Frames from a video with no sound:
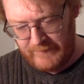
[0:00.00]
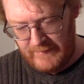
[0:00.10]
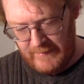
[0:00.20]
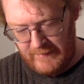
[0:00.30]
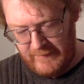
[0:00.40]

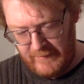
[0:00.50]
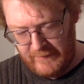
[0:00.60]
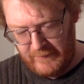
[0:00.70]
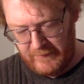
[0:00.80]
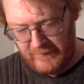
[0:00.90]
and
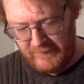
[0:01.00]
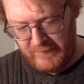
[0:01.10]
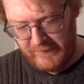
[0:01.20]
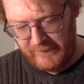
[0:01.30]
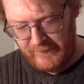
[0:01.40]
Technical
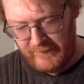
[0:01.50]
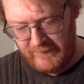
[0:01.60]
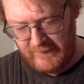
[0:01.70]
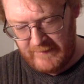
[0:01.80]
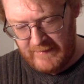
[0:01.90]

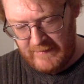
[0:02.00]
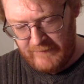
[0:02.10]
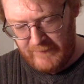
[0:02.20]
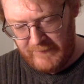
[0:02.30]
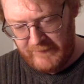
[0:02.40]
Expressiveness,
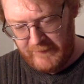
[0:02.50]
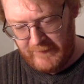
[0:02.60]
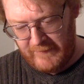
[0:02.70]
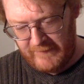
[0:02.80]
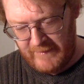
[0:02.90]
from its
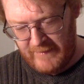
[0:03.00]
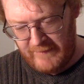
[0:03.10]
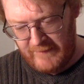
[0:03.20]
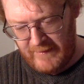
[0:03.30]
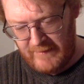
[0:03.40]
chilling sound
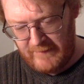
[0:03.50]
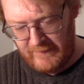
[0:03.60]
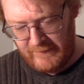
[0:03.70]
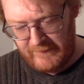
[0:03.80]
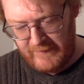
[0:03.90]
design to
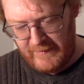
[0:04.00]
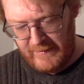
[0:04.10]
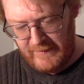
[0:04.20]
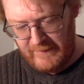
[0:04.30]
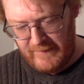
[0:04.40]
the
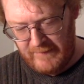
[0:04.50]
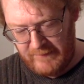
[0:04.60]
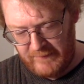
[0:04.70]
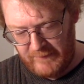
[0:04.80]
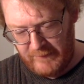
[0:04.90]
Stygian
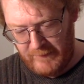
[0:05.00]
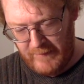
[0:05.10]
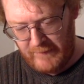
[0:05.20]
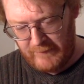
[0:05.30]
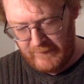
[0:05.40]
depths of its
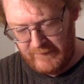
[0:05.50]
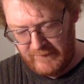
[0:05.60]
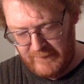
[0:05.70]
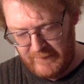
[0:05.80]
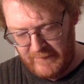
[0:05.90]
widescreen
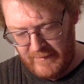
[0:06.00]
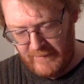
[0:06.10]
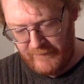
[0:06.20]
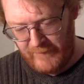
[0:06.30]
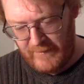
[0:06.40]

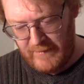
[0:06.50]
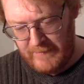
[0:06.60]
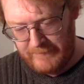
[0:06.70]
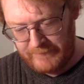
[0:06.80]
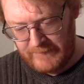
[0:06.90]
cinematography
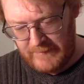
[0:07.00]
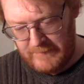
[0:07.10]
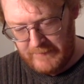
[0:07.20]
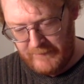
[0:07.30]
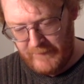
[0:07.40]

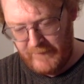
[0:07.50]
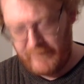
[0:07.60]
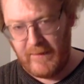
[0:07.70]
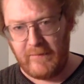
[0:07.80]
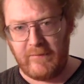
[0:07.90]
by Freddie
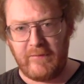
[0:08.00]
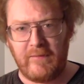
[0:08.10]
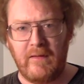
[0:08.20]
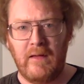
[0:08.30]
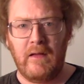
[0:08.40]

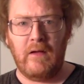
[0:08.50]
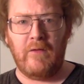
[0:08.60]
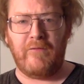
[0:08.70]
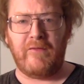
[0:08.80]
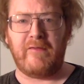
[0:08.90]
Francis.
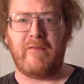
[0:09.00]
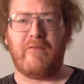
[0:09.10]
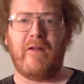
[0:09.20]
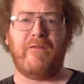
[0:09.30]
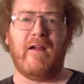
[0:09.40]

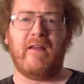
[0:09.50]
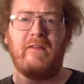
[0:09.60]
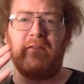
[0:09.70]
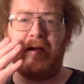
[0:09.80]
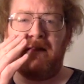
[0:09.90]
Freddie
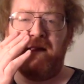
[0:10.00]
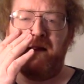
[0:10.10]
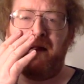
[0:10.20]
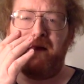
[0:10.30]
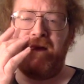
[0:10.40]
Francis, I
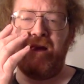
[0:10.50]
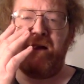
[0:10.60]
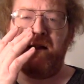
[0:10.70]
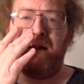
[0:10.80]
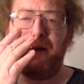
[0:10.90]
did, I think,
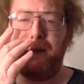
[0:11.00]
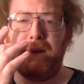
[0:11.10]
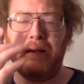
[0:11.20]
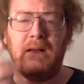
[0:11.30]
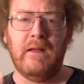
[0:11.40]
uh,
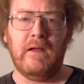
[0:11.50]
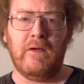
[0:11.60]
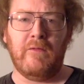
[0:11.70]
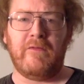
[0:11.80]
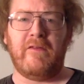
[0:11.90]

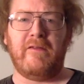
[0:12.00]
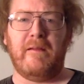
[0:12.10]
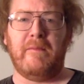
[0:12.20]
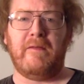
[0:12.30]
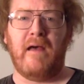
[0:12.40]
was the
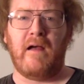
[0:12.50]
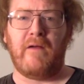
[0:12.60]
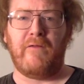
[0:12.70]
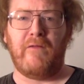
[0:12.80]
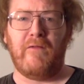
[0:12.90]

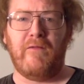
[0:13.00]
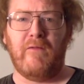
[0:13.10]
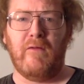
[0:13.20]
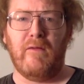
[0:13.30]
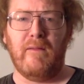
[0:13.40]
cinematographer
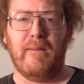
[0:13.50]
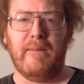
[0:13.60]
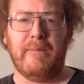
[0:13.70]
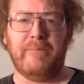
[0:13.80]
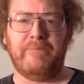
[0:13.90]
for um,